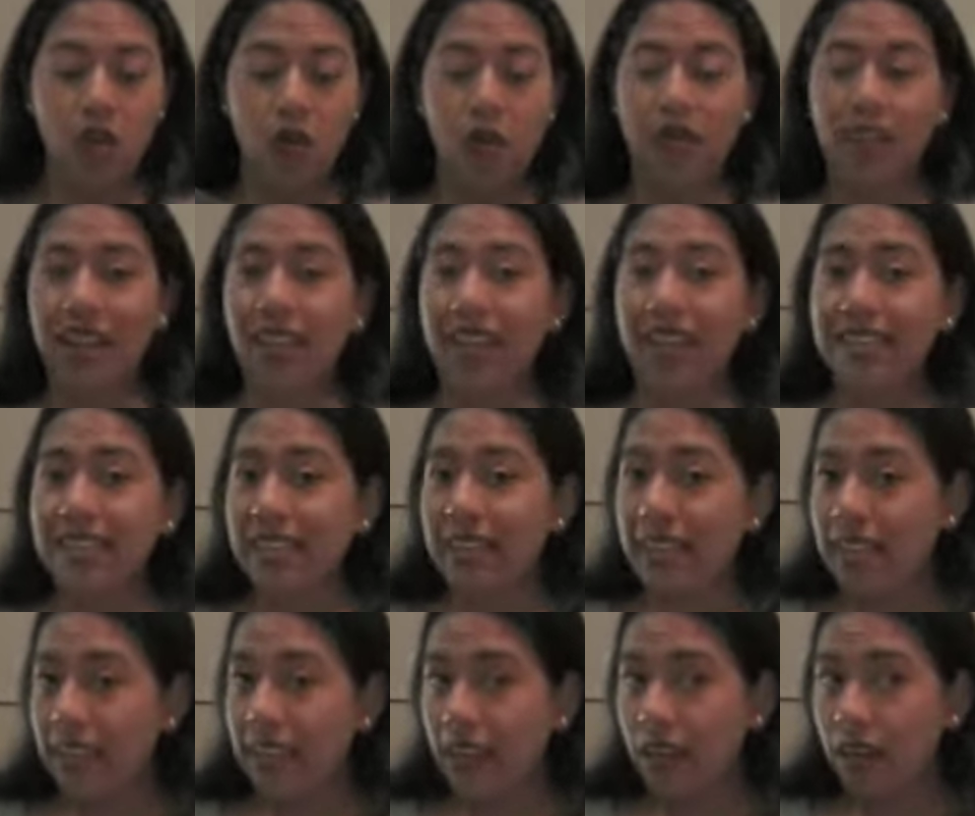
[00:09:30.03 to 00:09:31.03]
We gotta take
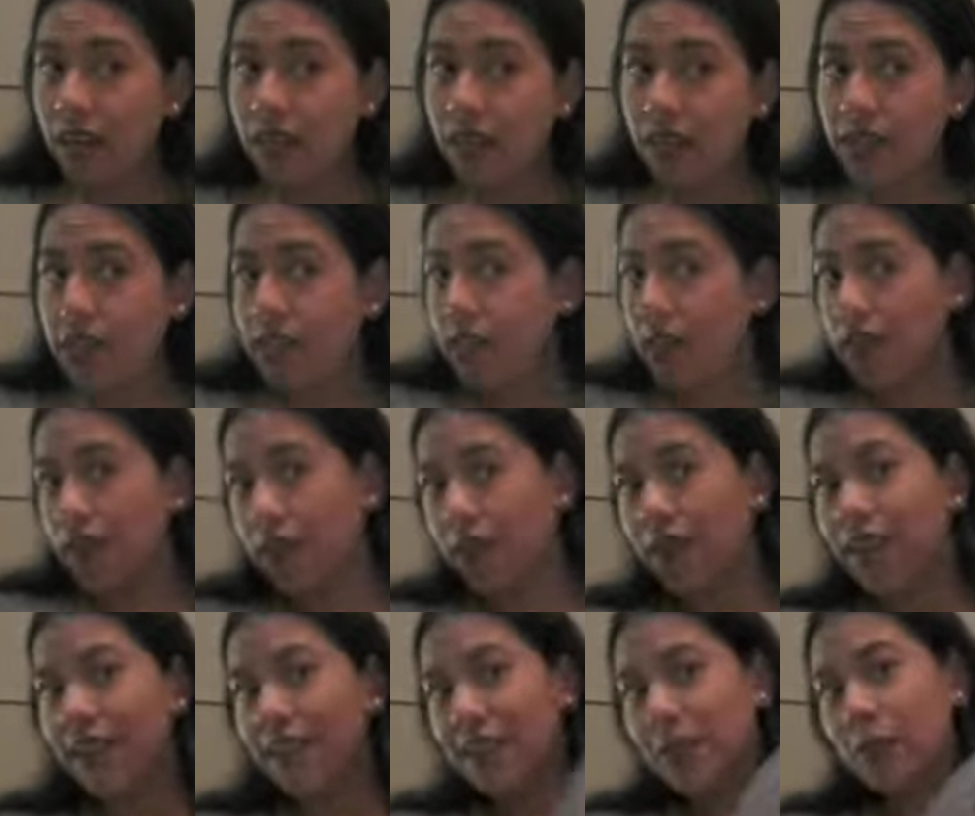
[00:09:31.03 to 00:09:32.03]
care of each other. We
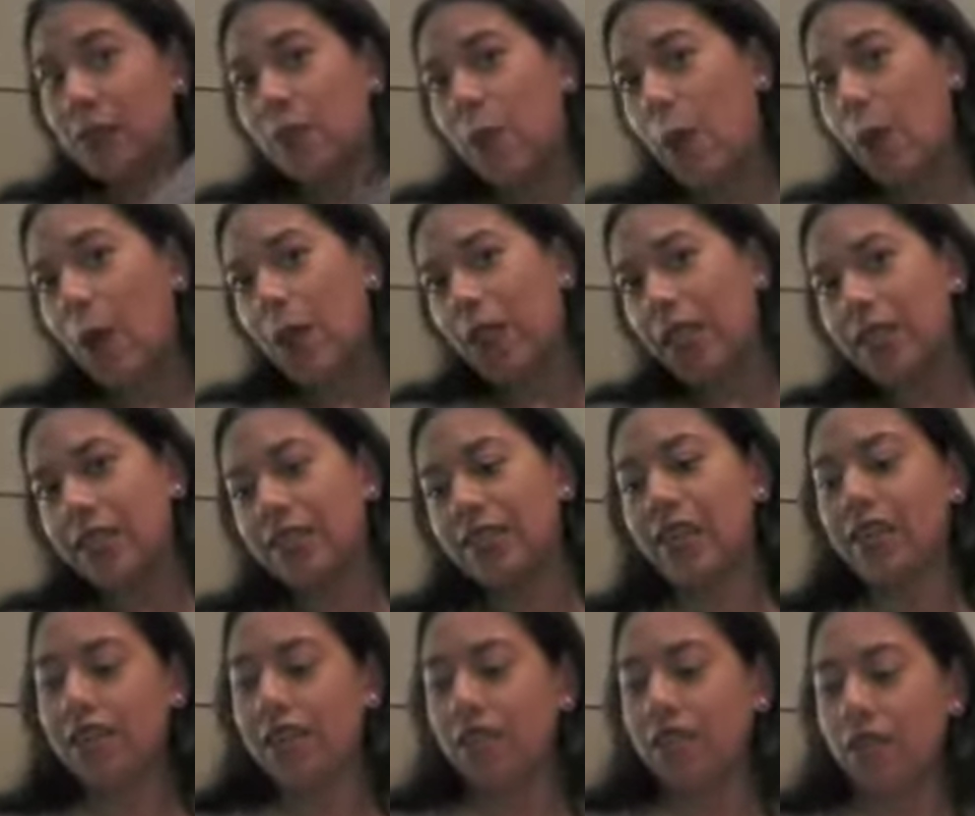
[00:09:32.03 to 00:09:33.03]
gotta spoil each
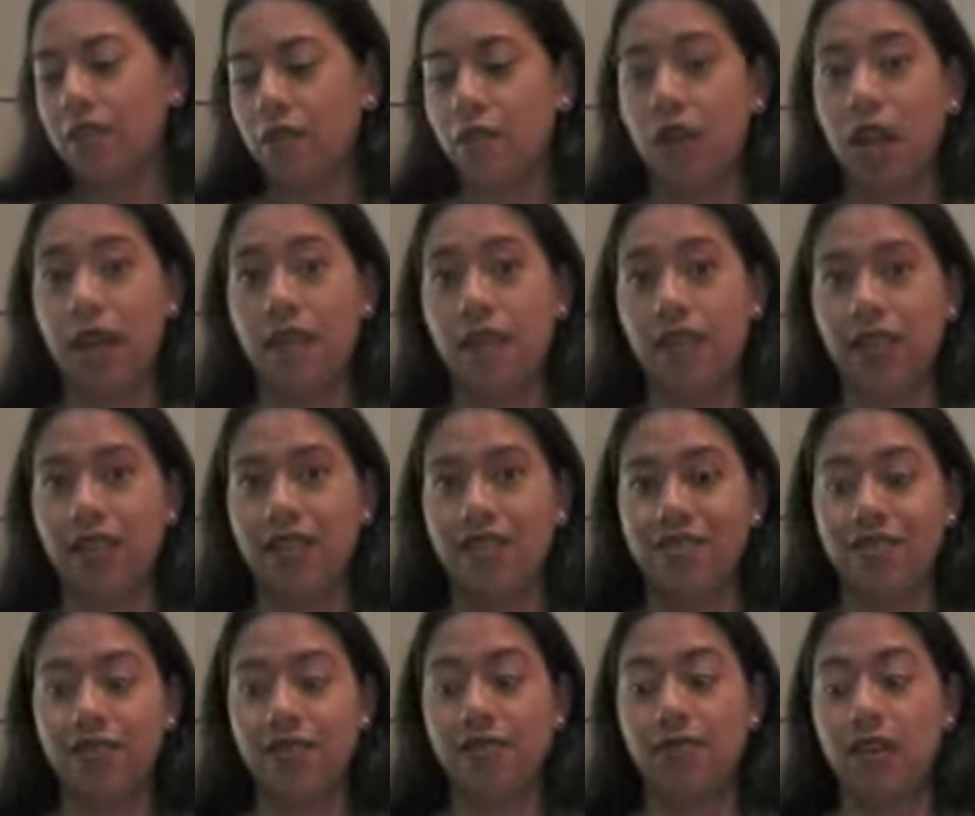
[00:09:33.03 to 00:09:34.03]
other, and we're having
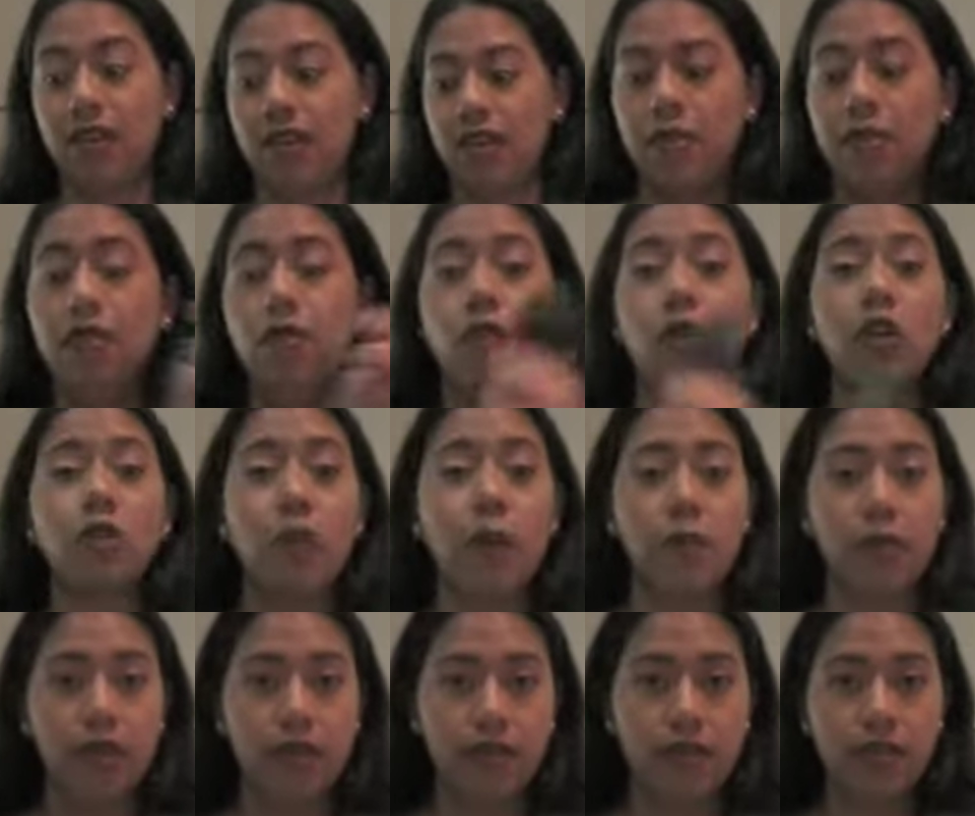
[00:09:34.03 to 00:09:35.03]
lots of fun. If you watched my
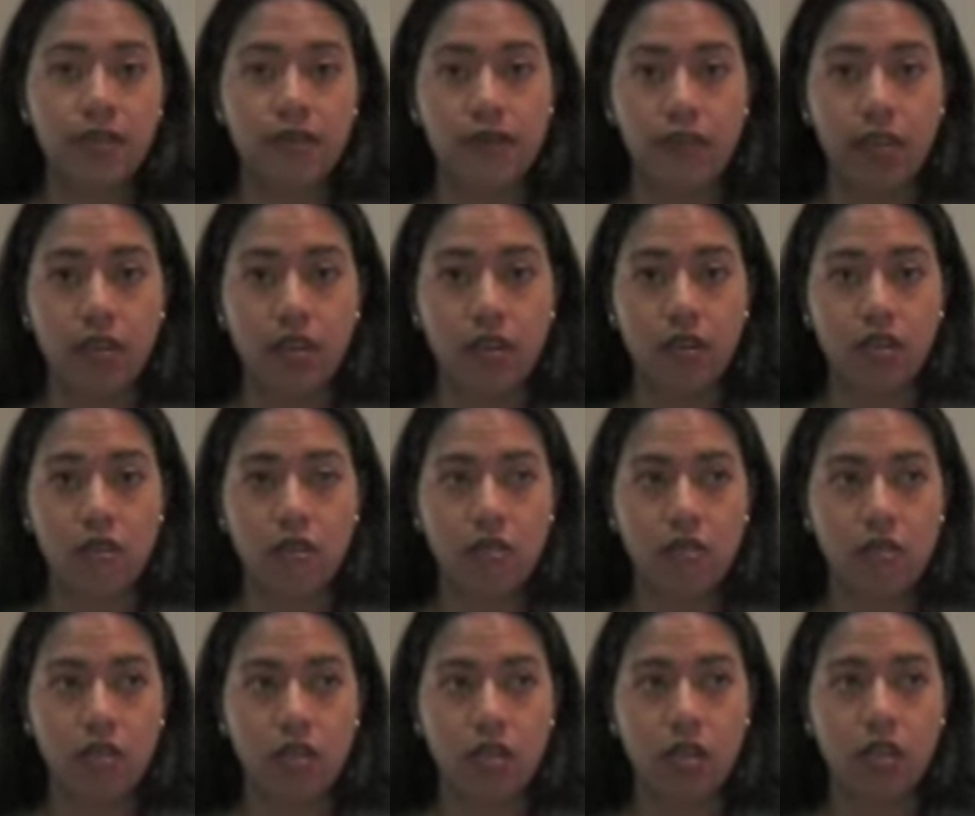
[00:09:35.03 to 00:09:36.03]
previous video,
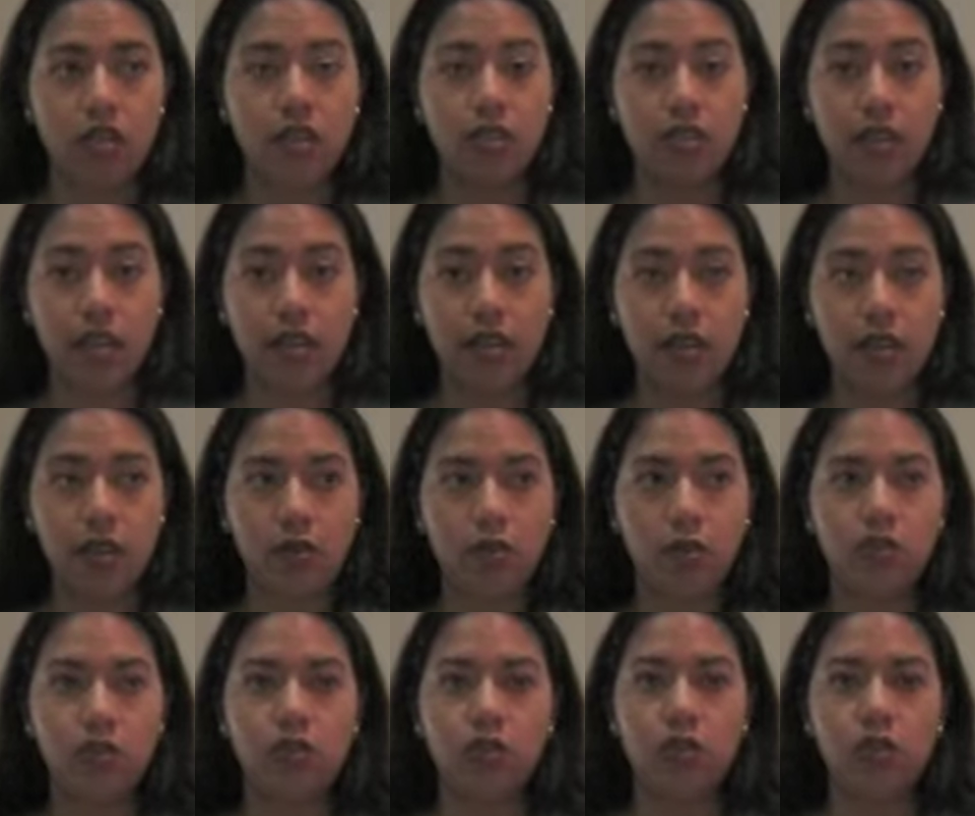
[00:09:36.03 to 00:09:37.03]
side
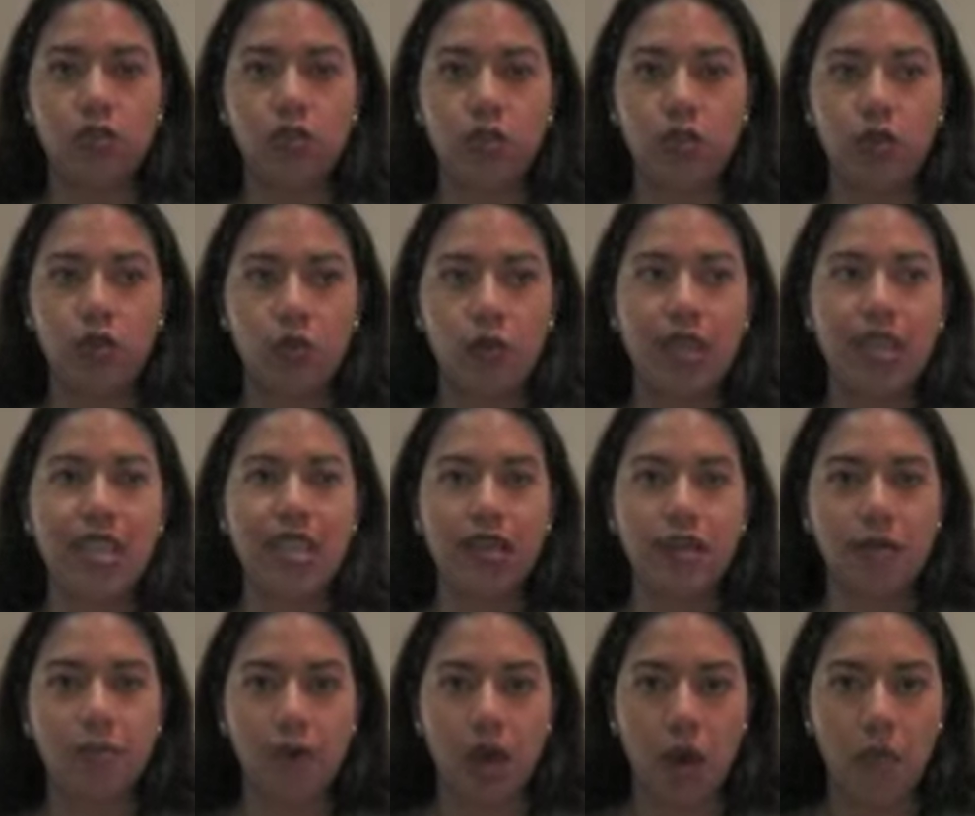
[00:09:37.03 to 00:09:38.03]
note, you'll know what he
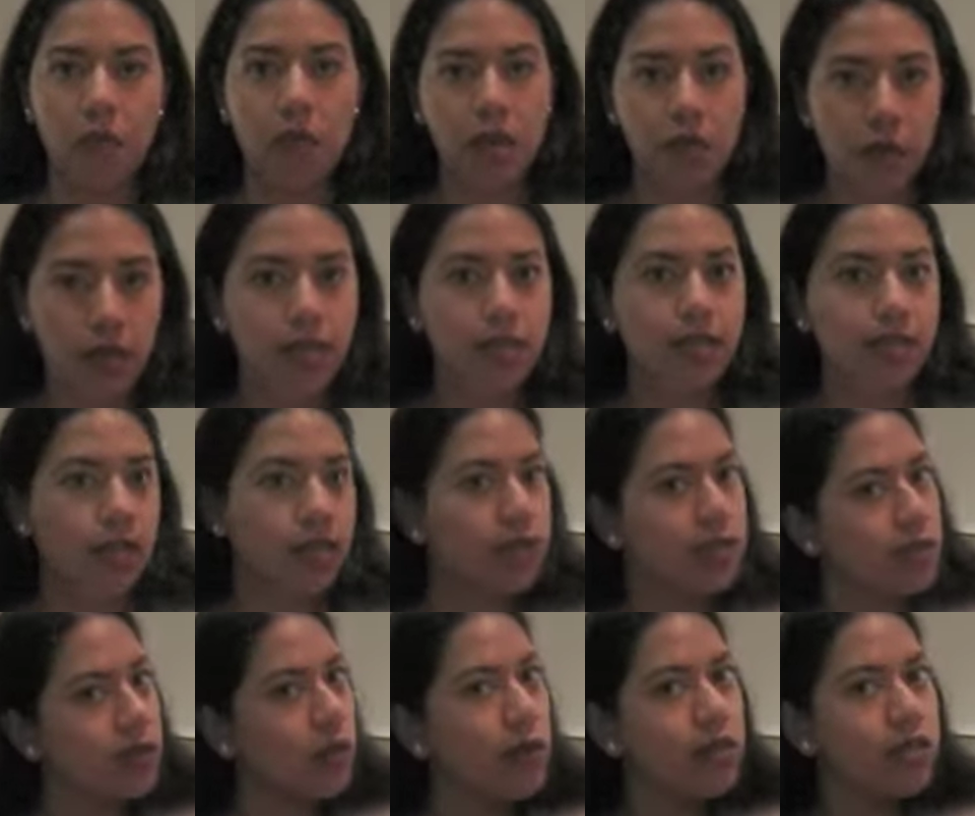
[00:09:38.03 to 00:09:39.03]
bought me, basically.
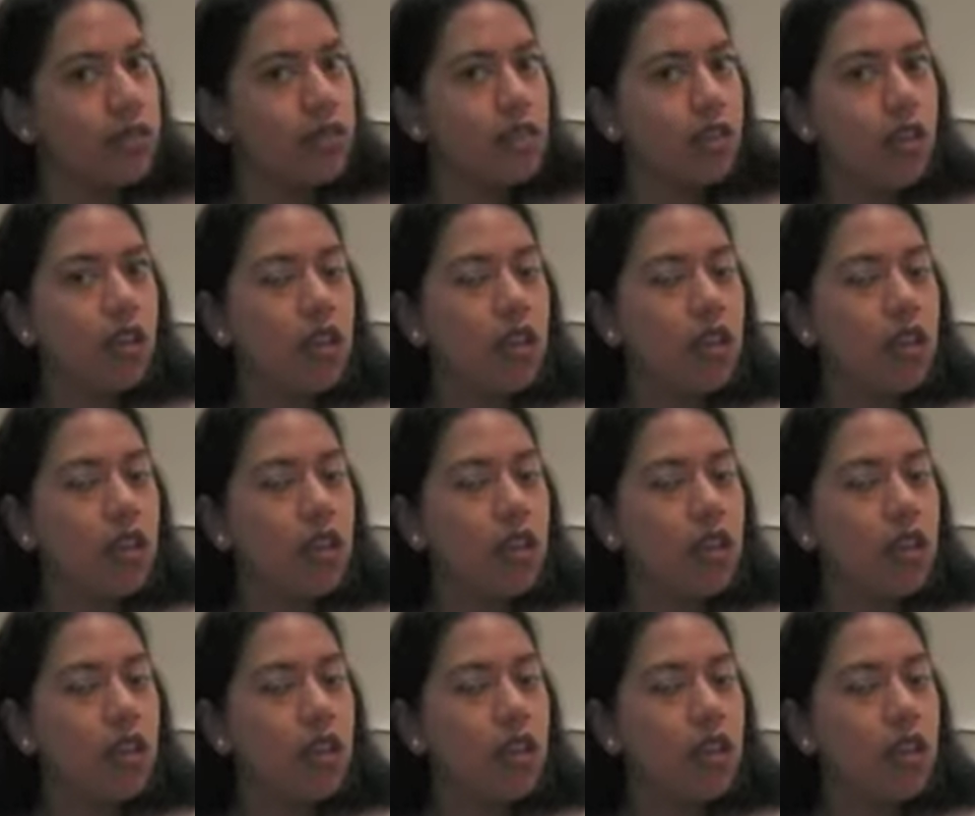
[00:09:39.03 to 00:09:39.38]
So it's